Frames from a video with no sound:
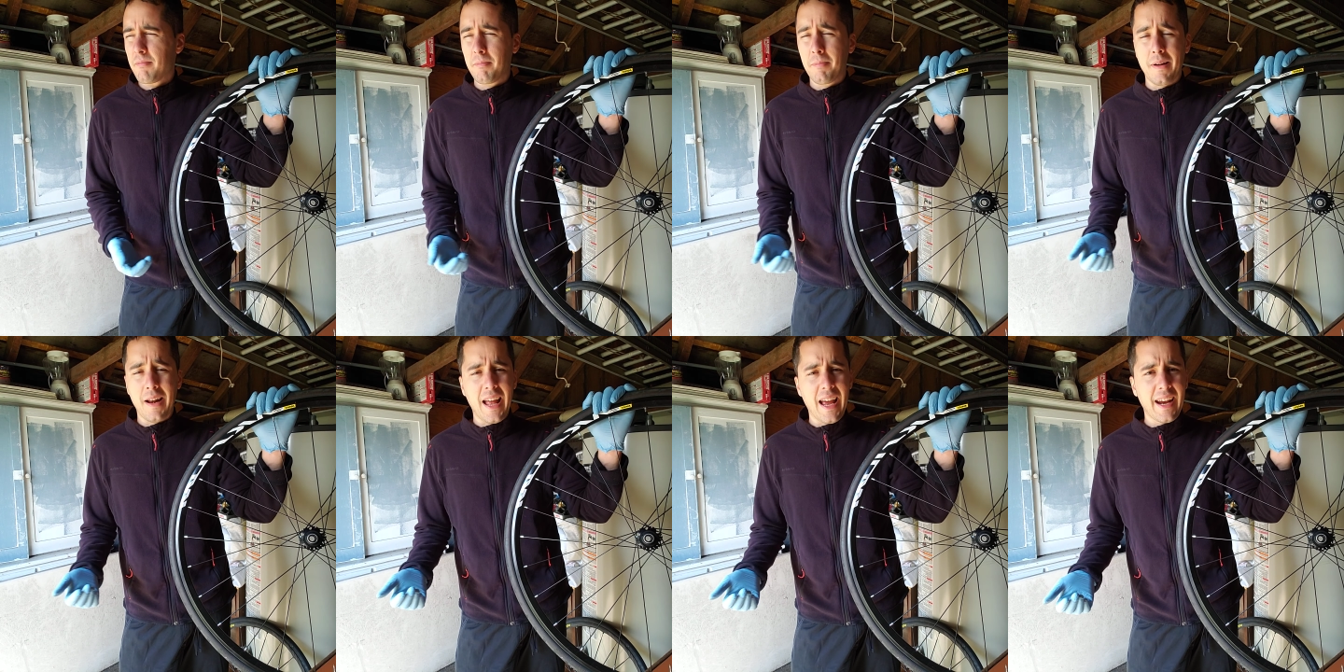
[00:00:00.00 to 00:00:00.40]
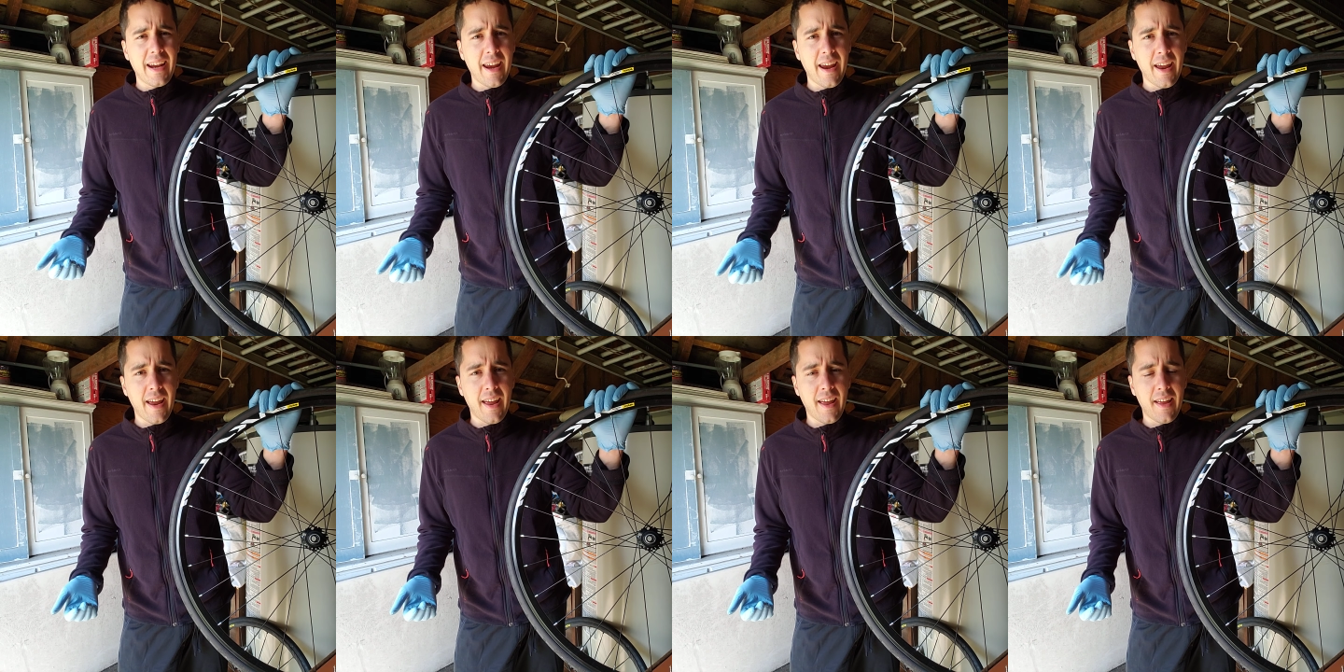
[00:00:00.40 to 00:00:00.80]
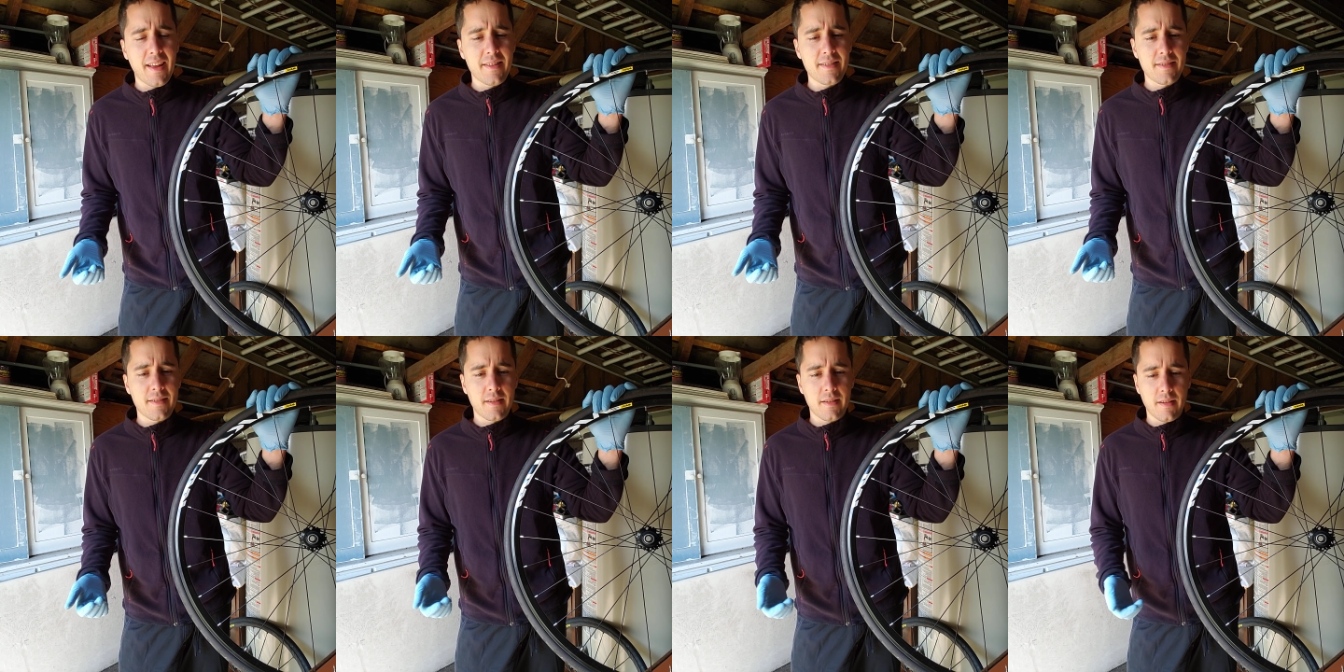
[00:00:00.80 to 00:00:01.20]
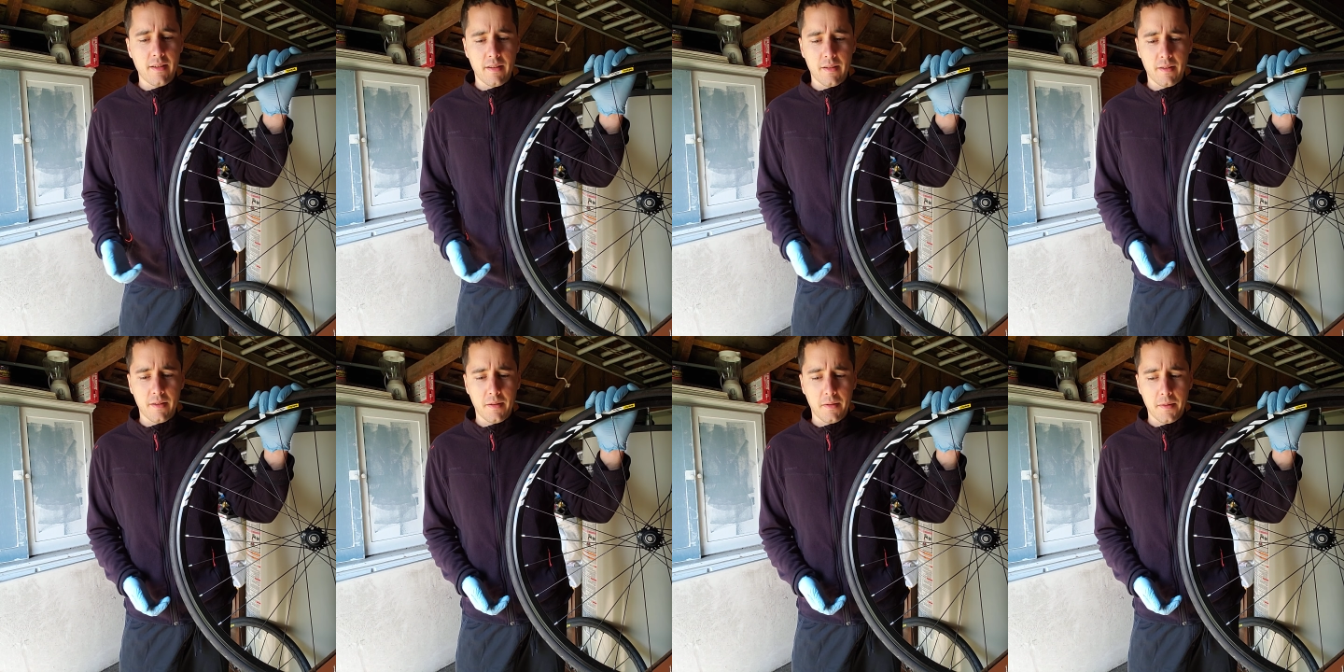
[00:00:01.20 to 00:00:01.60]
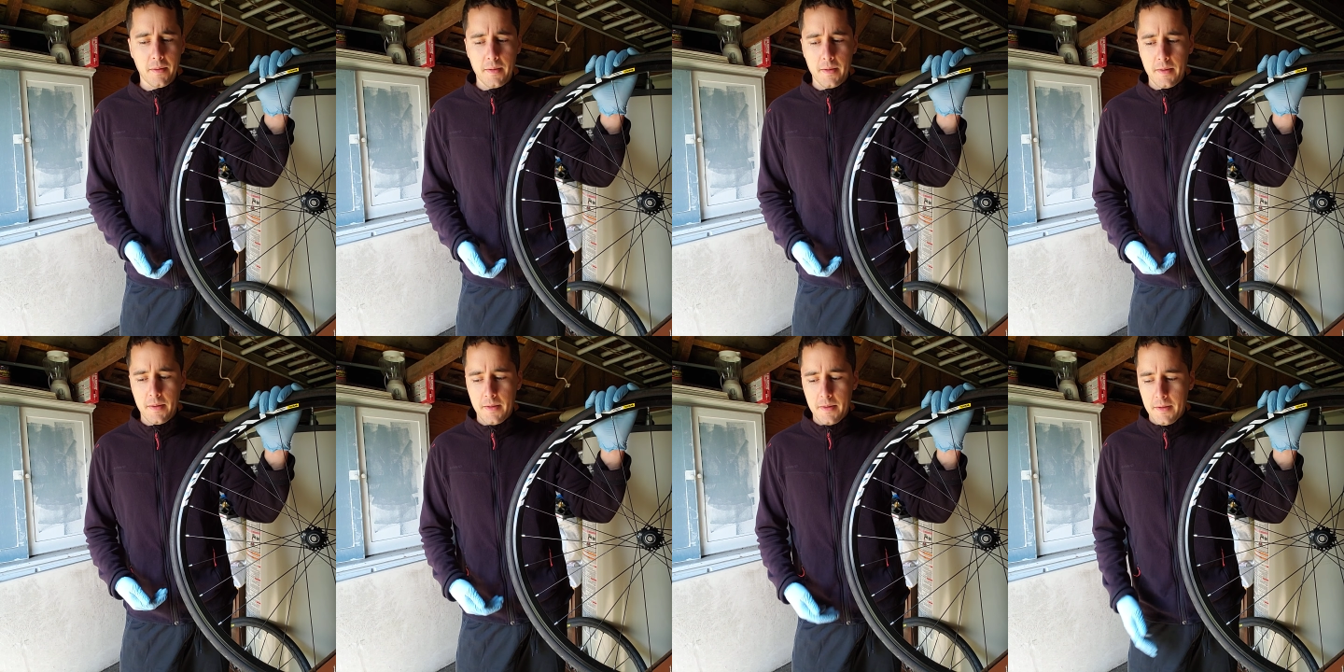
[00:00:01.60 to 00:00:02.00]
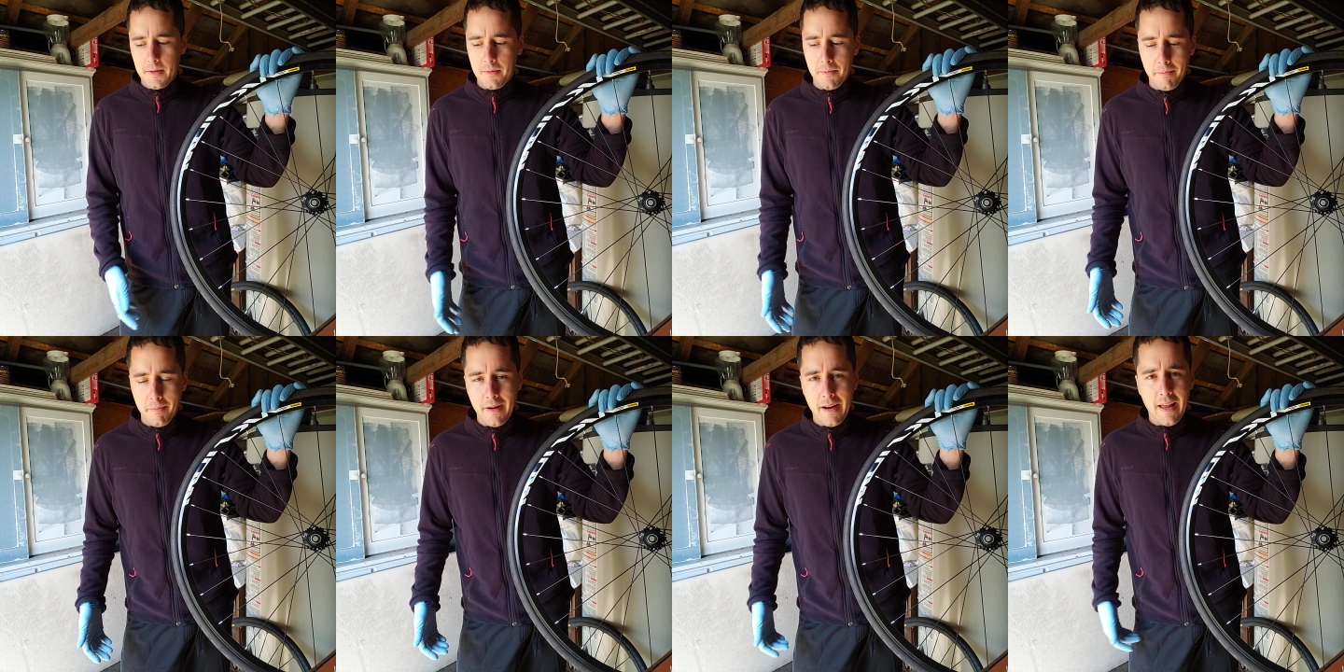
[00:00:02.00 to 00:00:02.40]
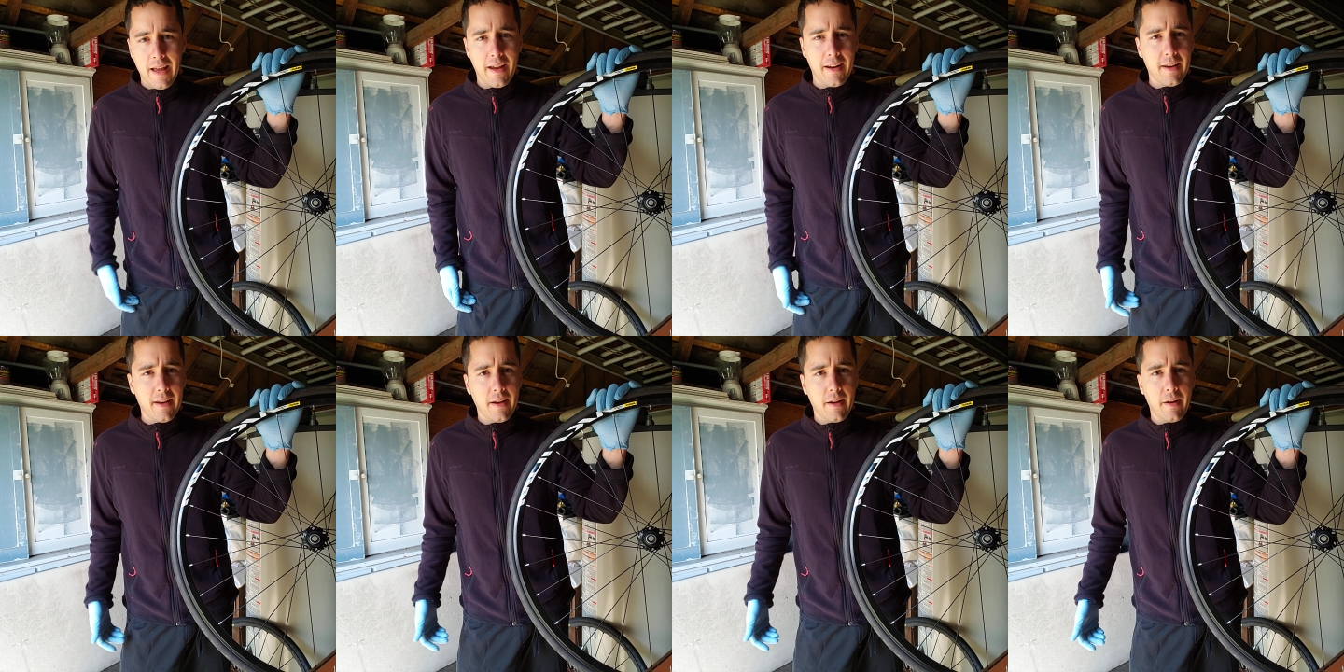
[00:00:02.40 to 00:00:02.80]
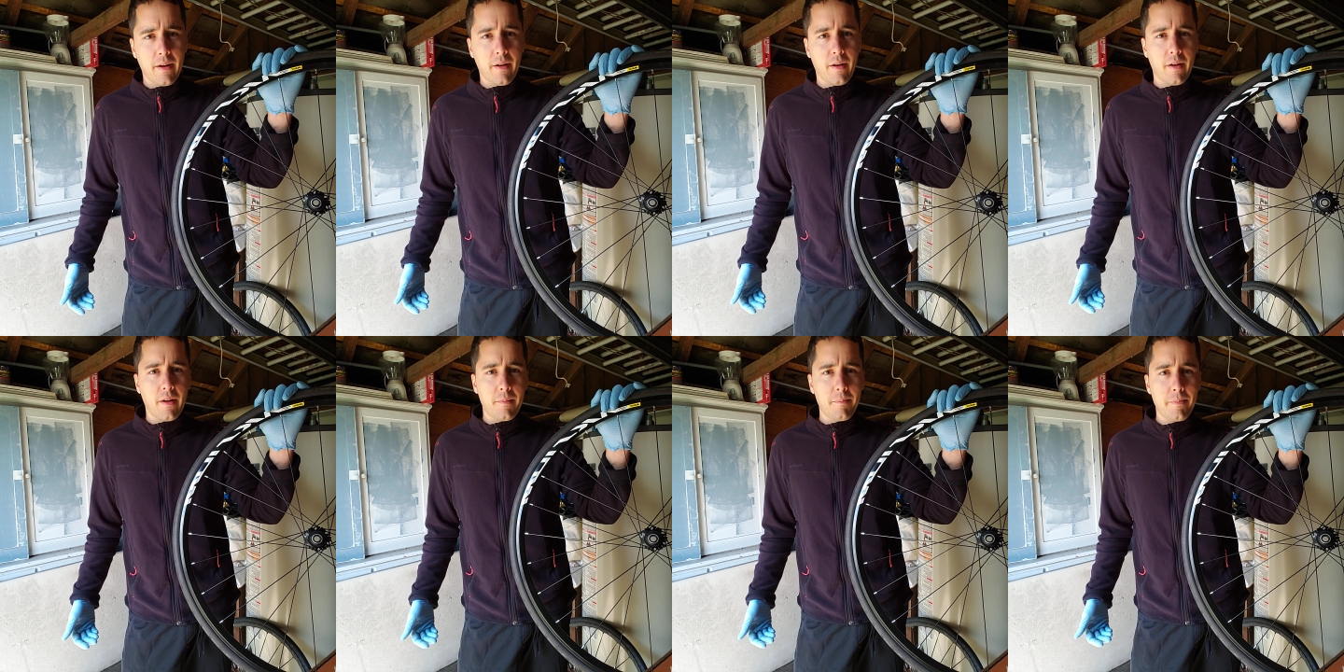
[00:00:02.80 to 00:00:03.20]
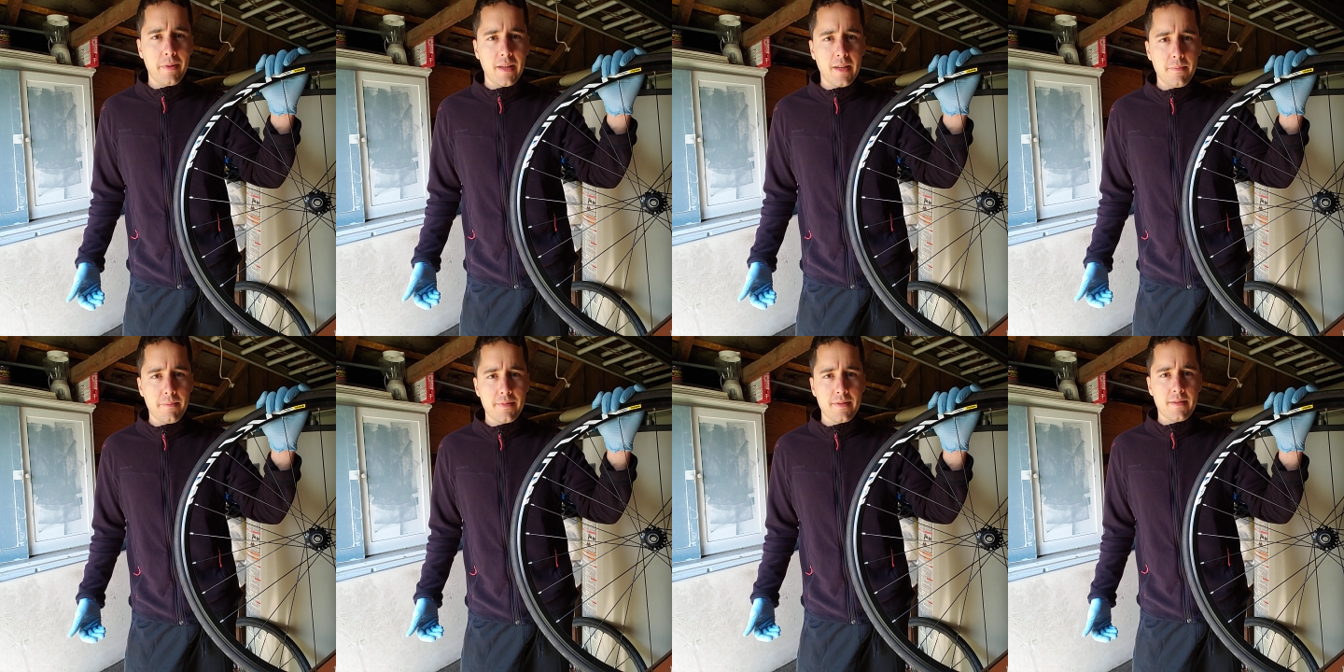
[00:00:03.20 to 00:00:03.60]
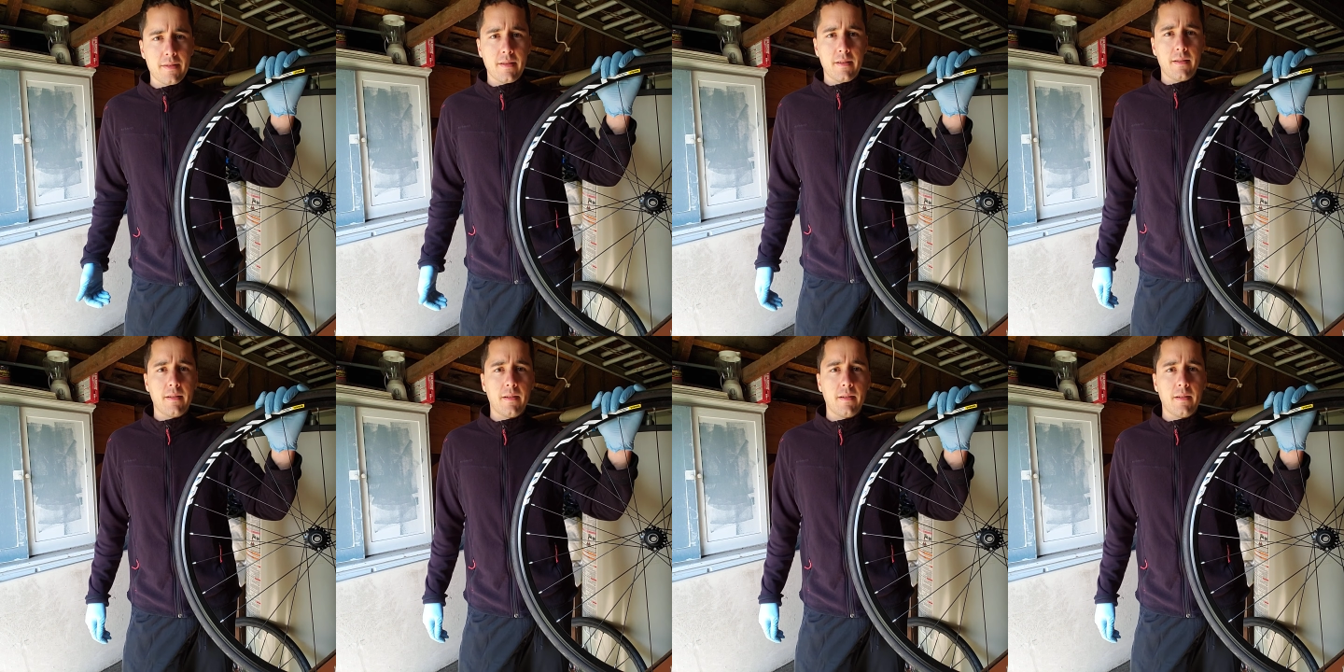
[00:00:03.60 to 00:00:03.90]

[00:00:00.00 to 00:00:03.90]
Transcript: black hands, black beeps,